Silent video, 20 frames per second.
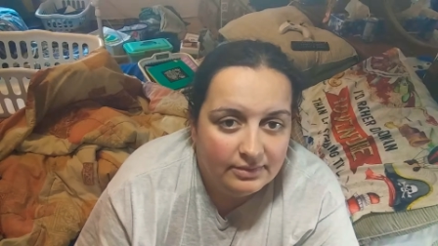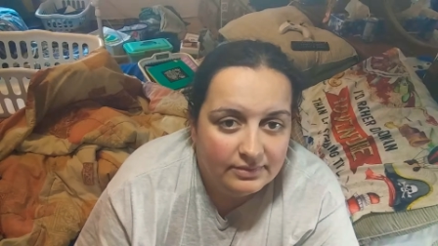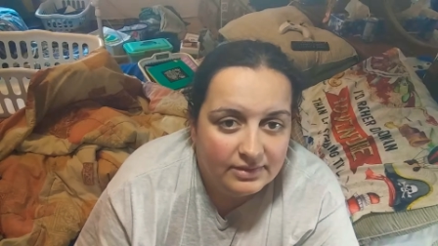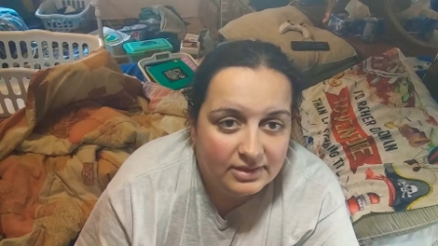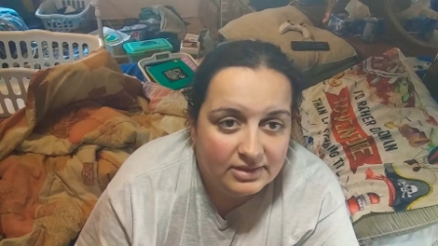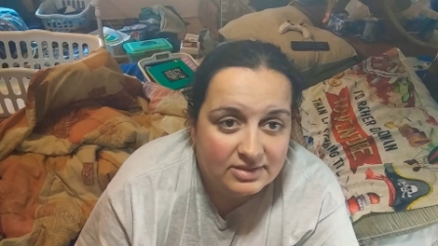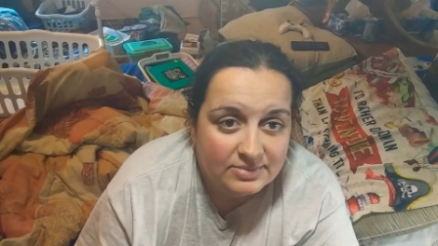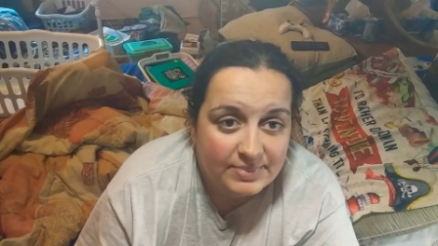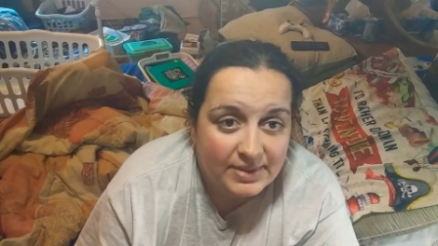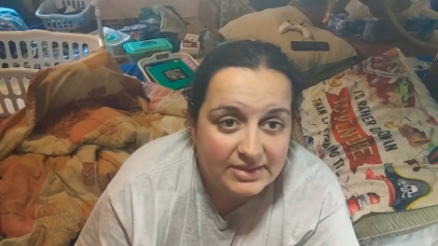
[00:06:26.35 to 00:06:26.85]

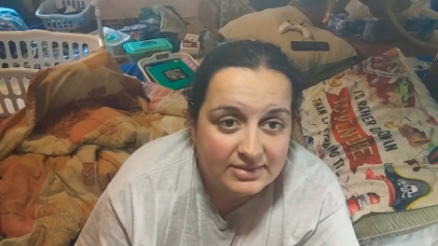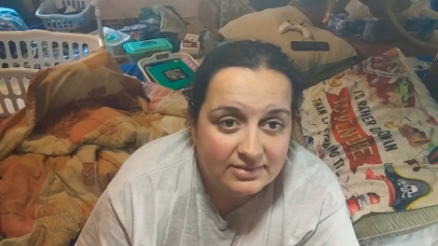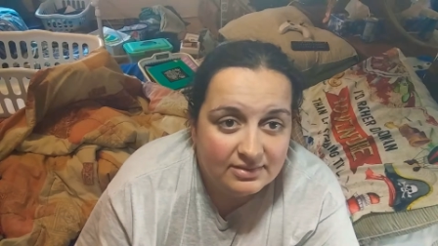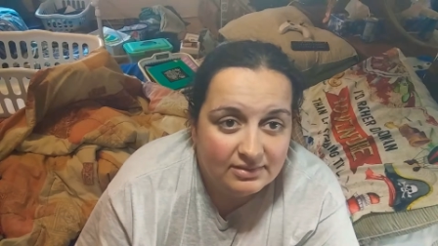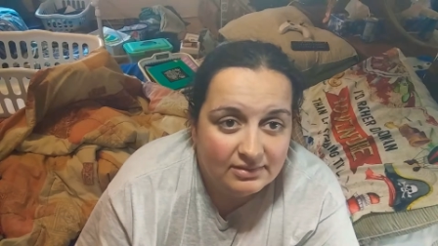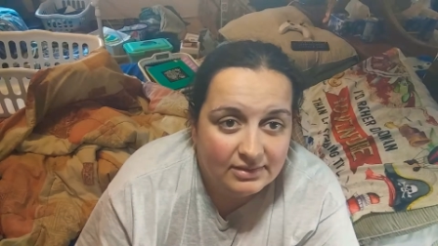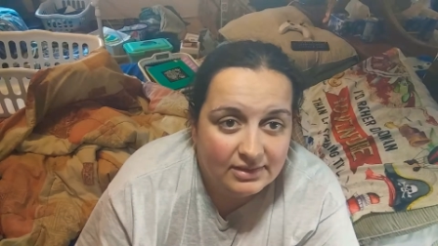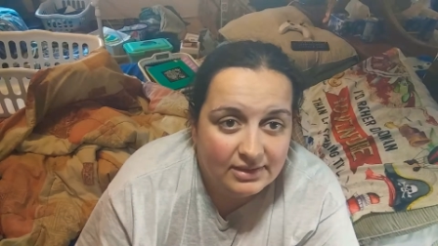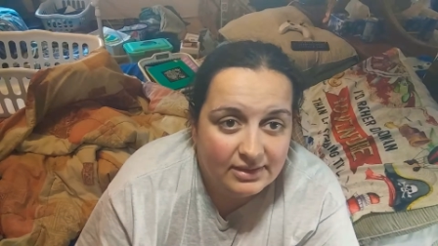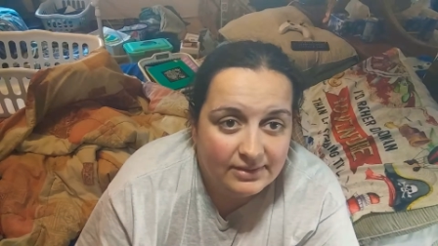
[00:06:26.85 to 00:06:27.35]
that's
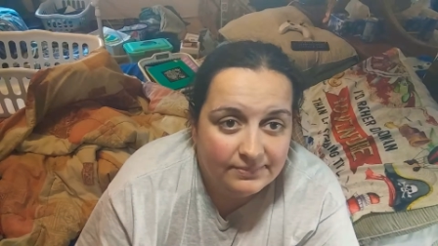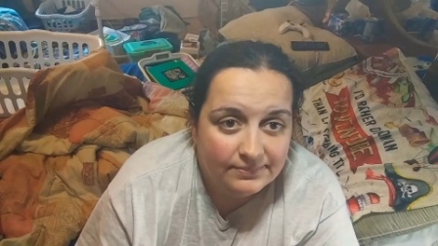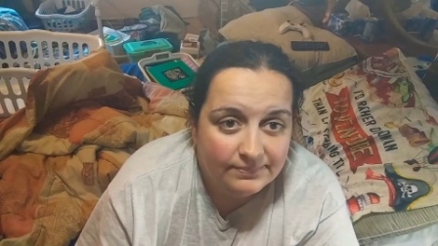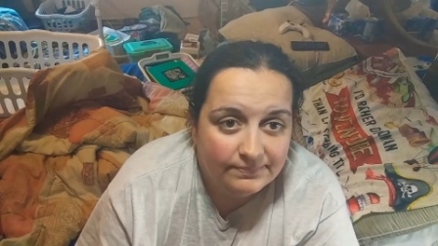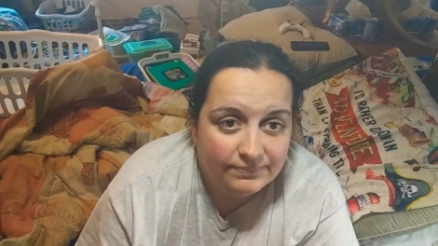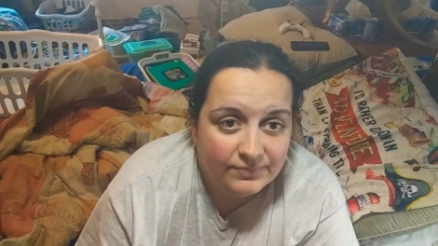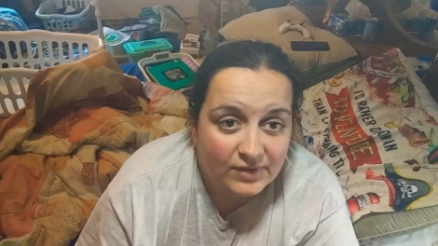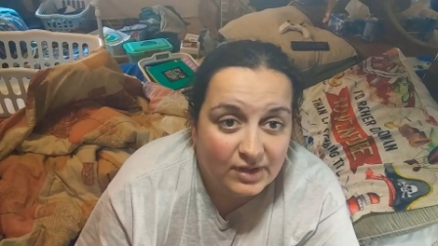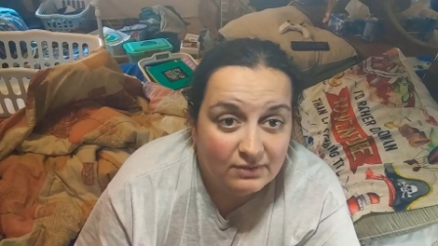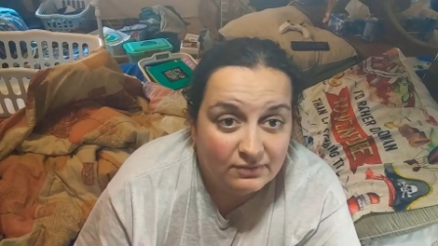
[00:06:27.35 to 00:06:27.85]
basically
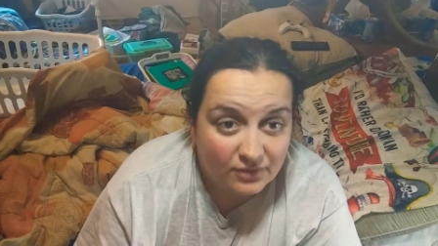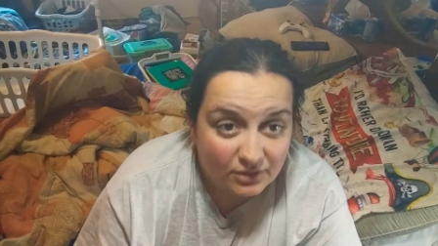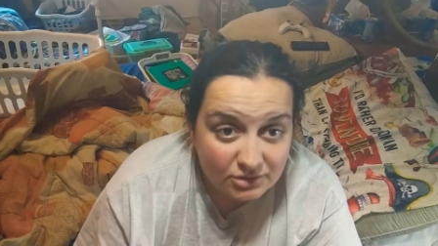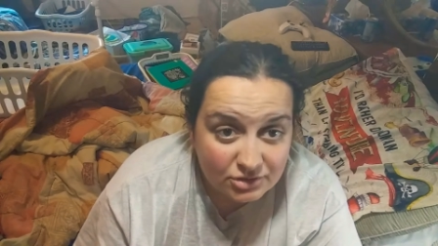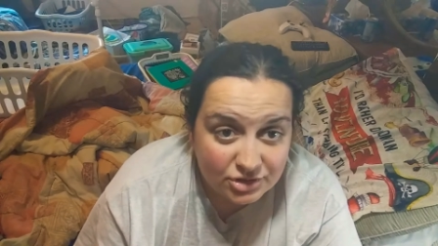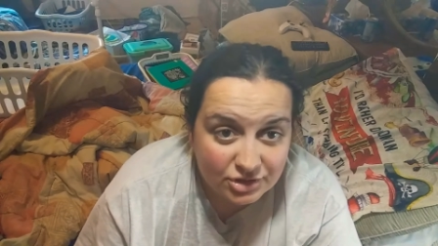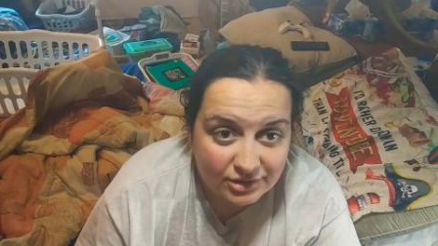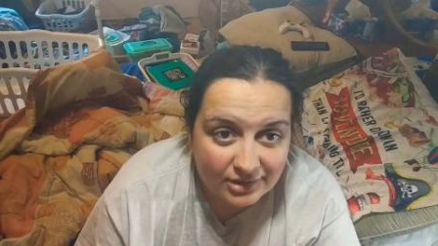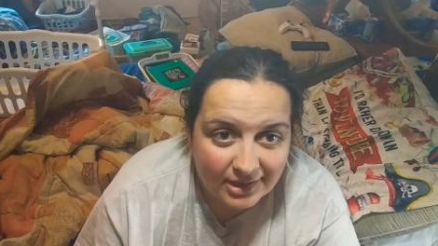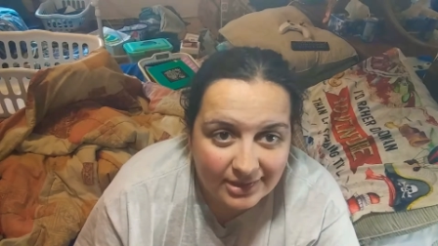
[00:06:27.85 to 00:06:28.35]
a
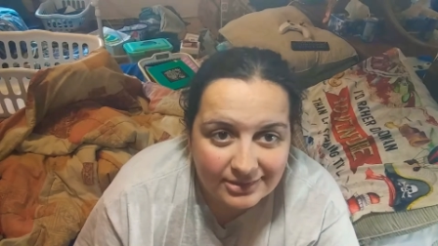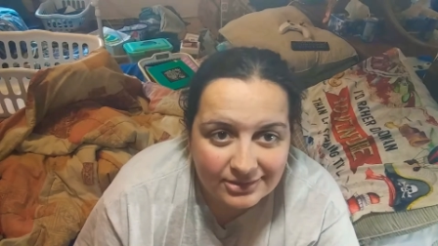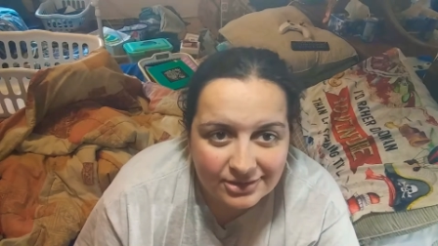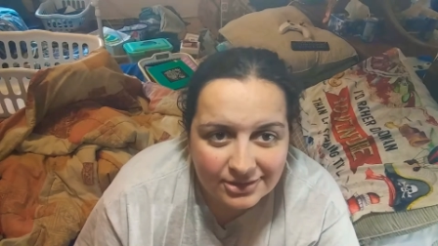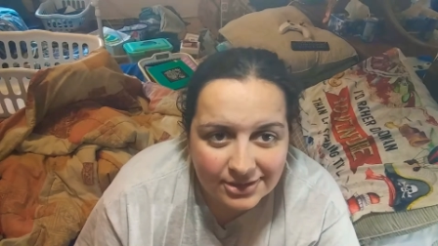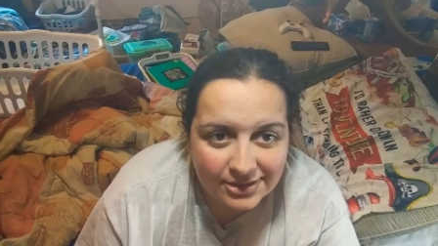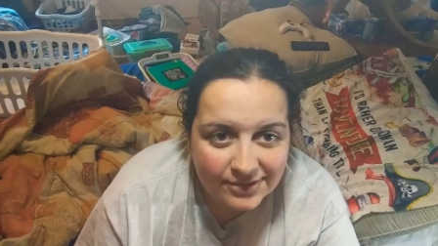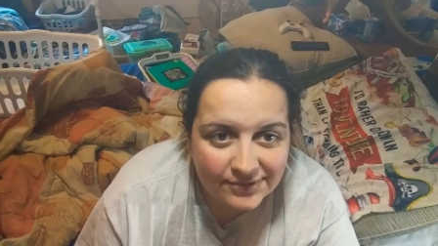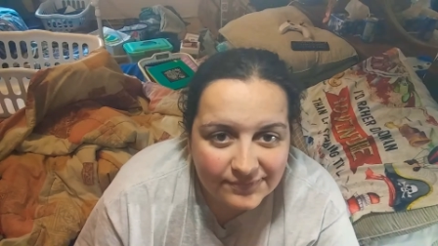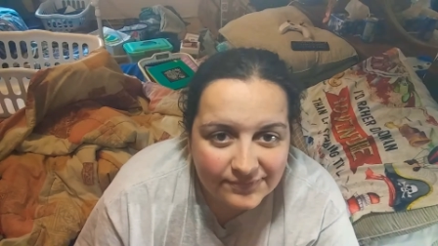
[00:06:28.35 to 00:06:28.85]
vulture
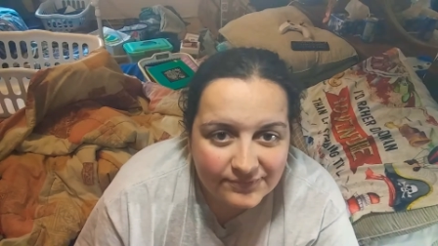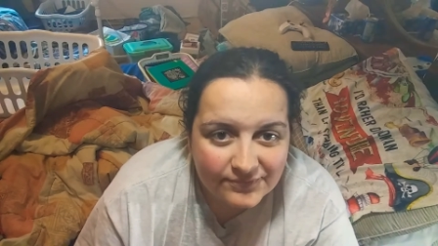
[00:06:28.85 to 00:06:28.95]
hunter.